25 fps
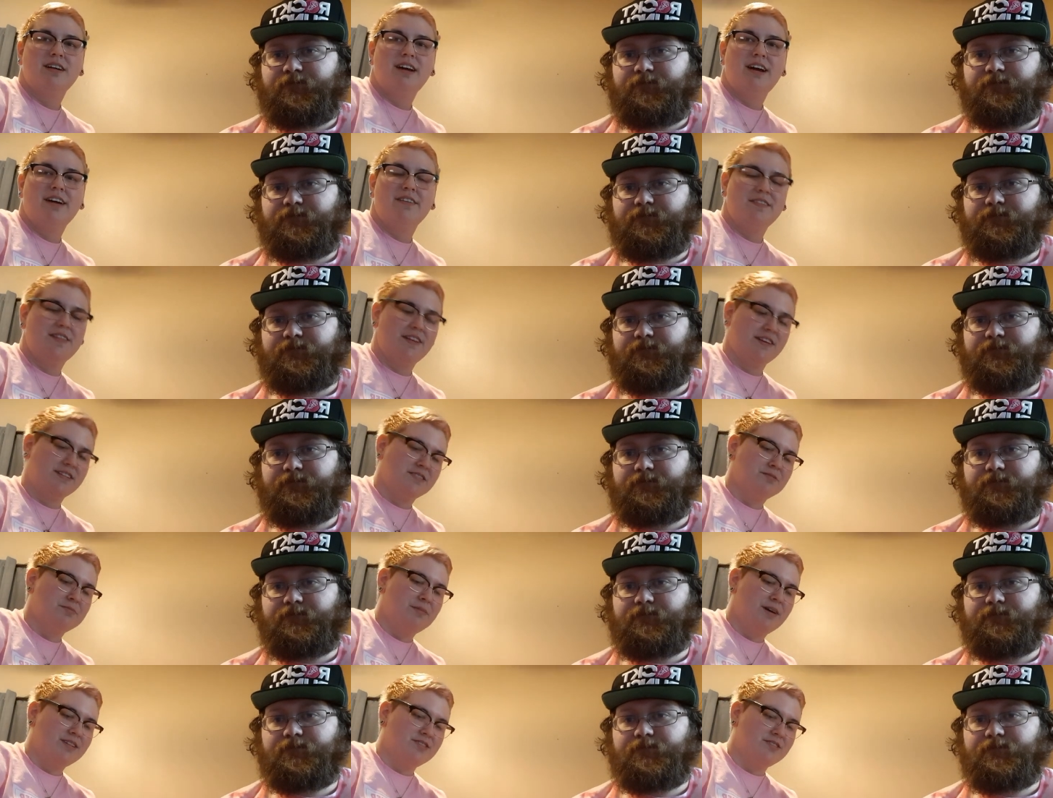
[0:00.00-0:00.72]

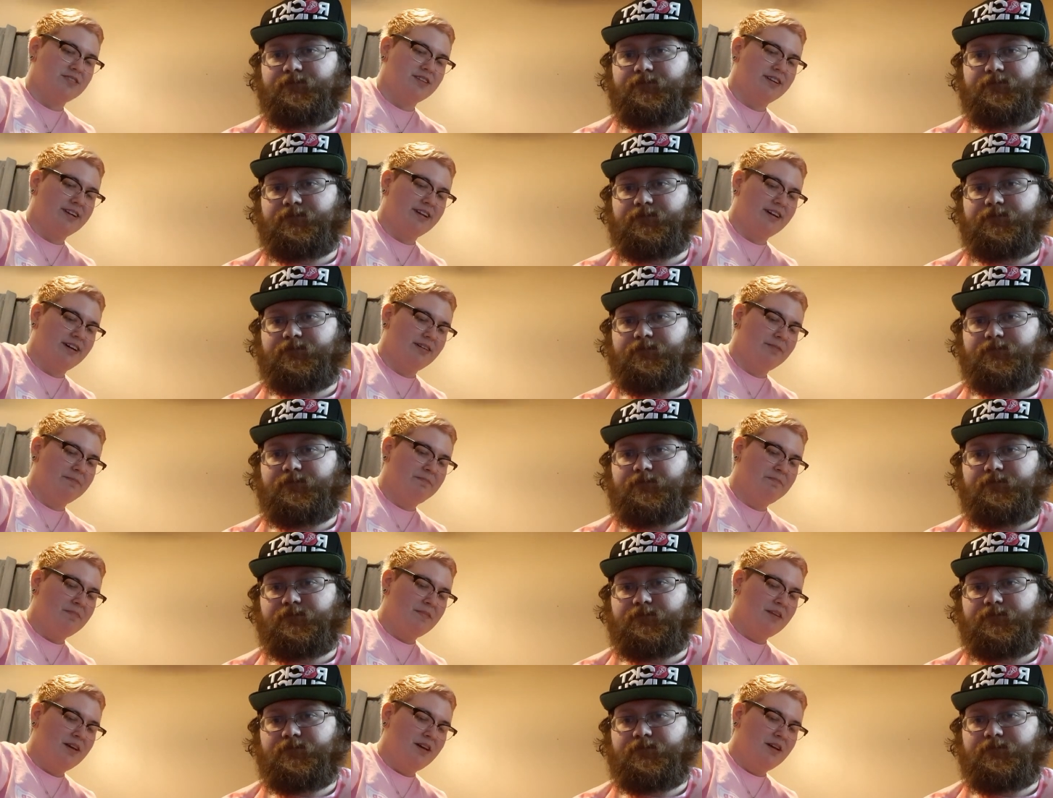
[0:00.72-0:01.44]
Speaker 1: everything's a mess right now.
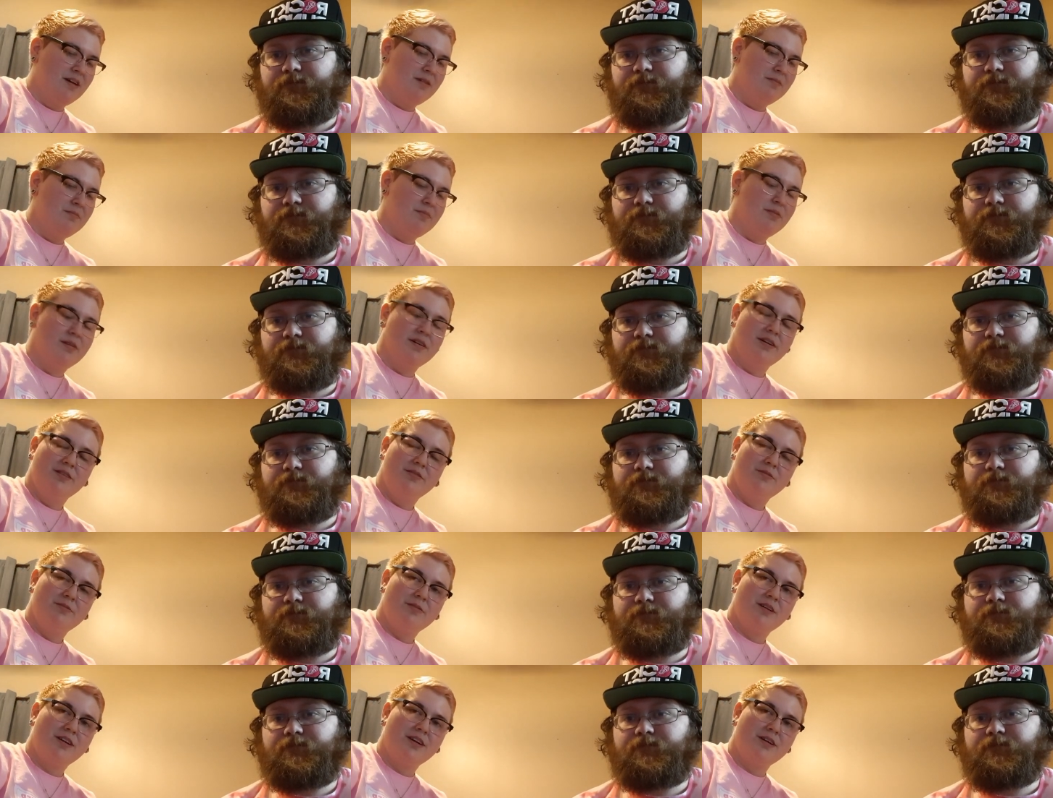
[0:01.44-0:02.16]

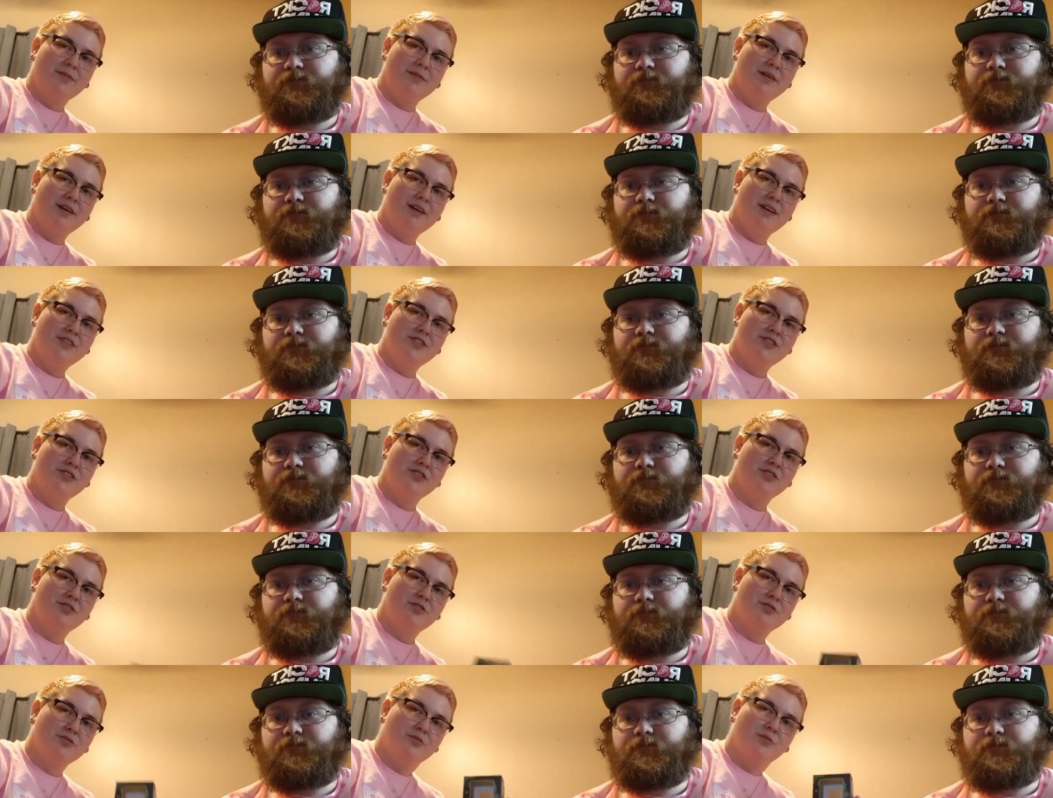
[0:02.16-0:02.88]
But we're coming at
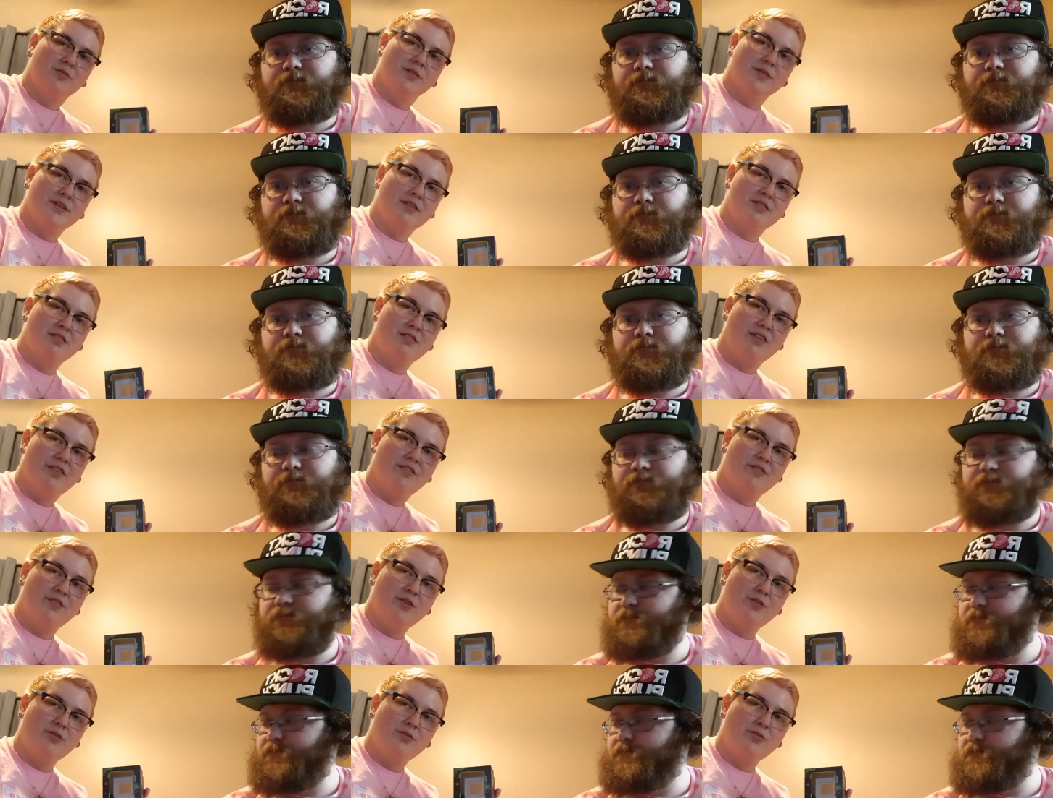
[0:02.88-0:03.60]
you with a
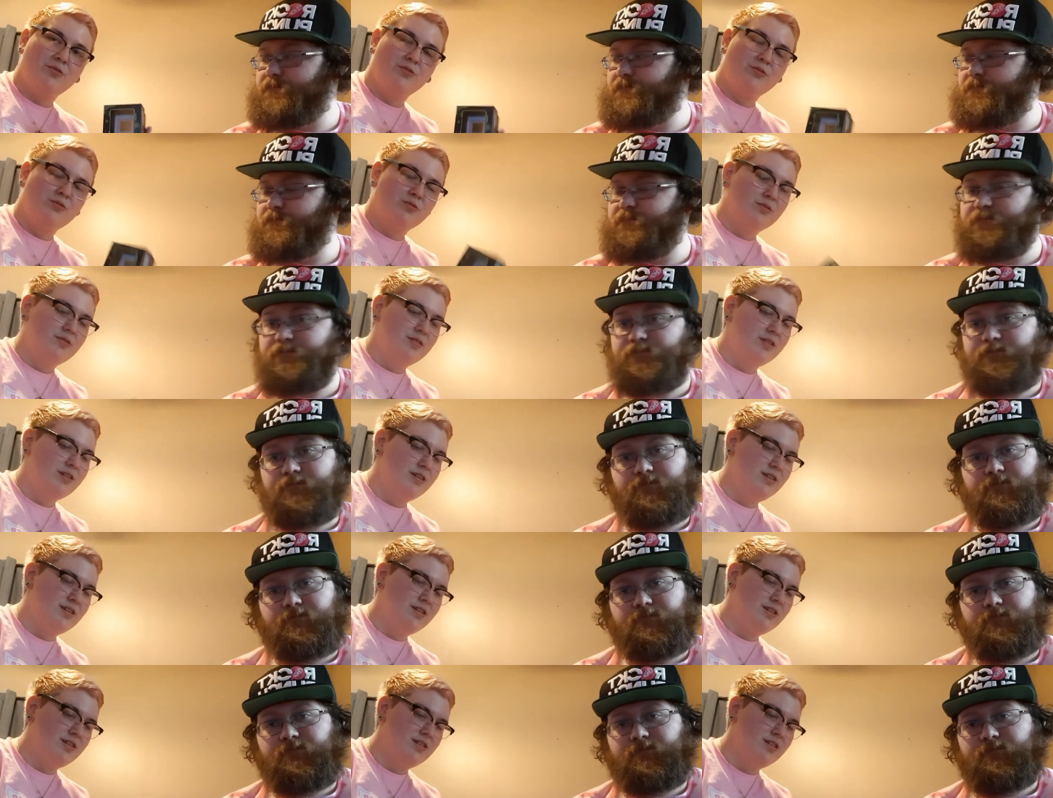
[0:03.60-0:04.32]
review.
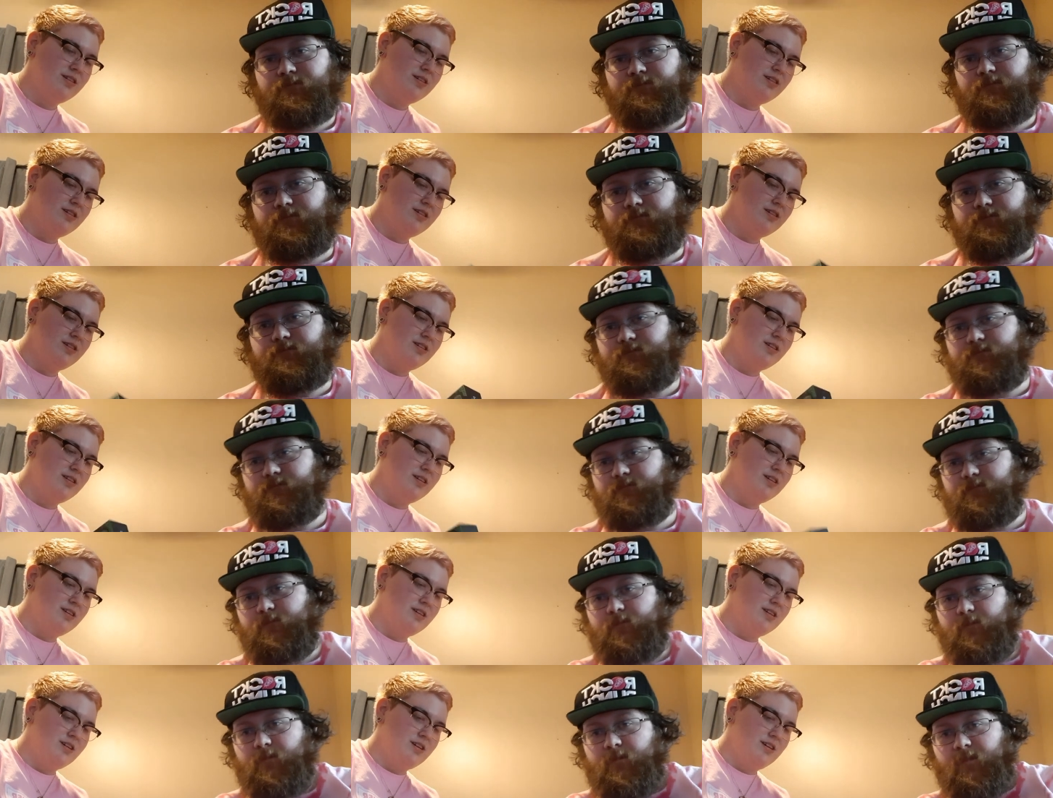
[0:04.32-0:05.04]

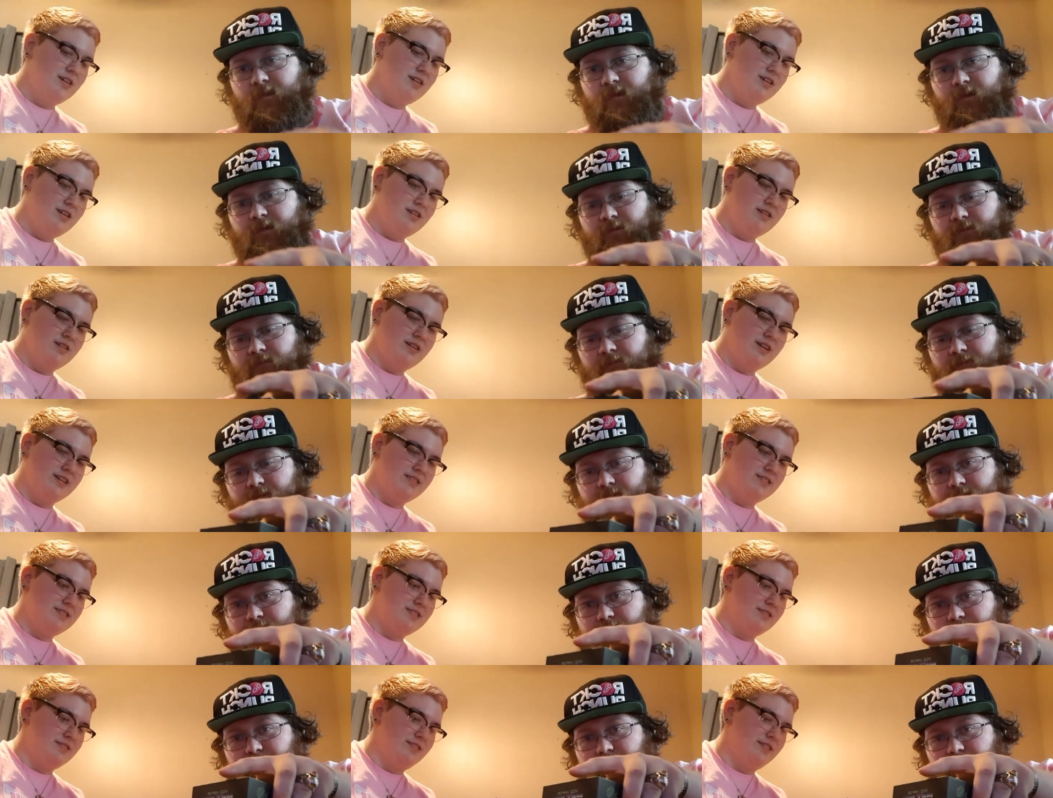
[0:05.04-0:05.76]

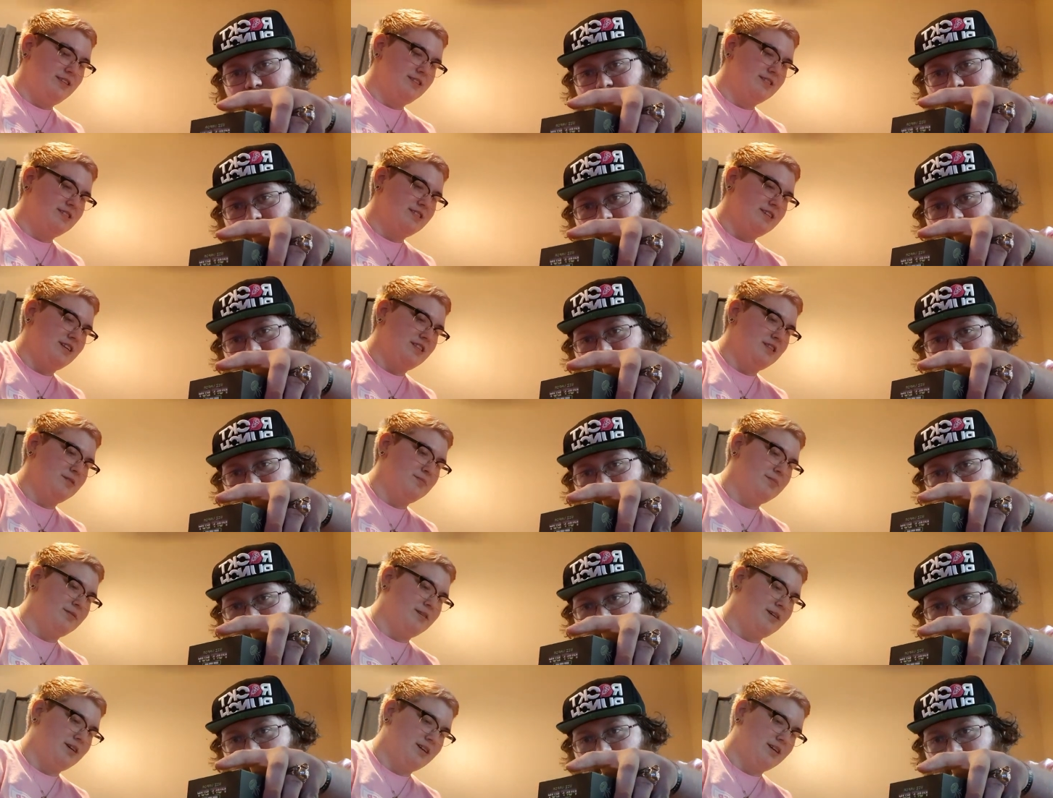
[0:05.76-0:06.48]
Alright, so inside the
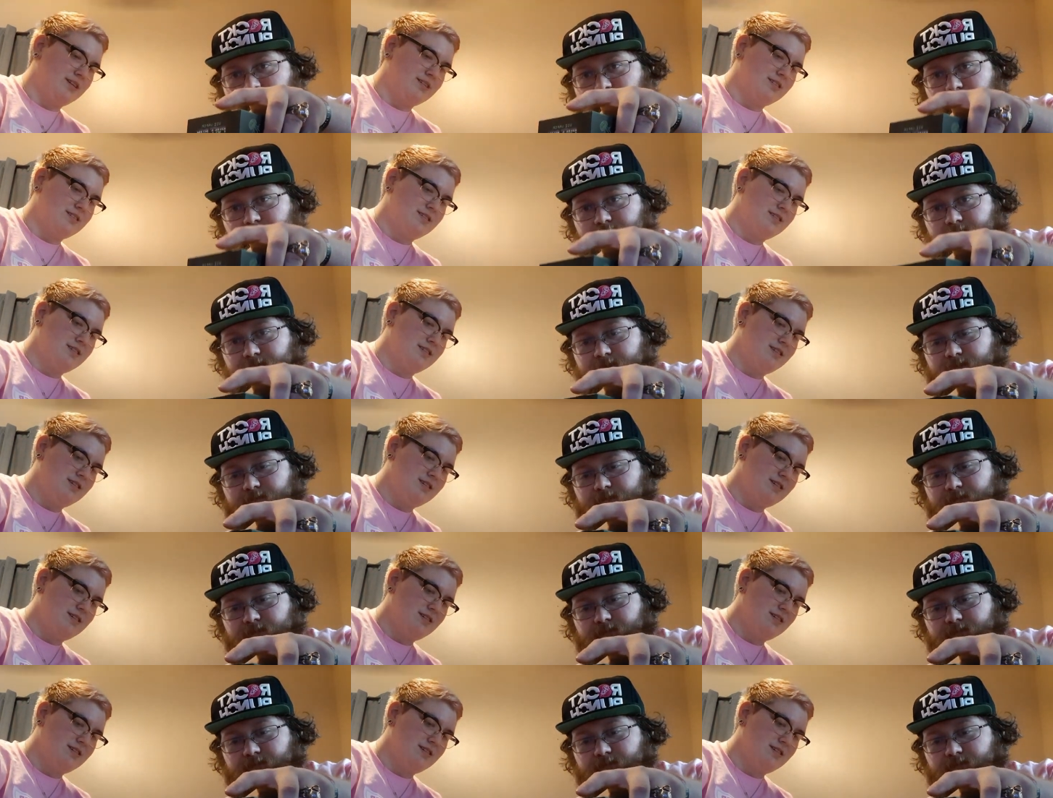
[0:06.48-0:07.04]
box